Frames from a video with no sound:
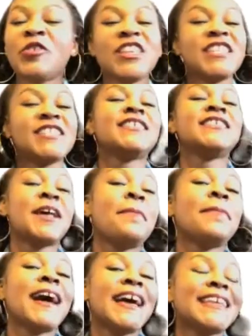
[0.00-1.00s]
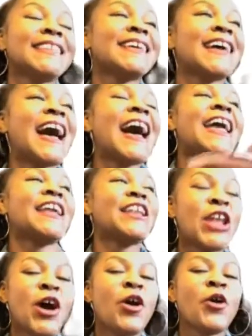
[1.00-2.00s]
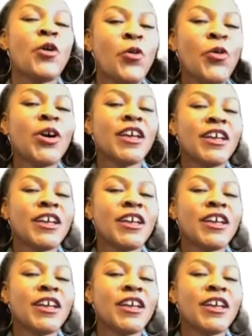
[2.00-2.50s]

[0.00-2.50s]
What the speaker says: This is somebody that I know.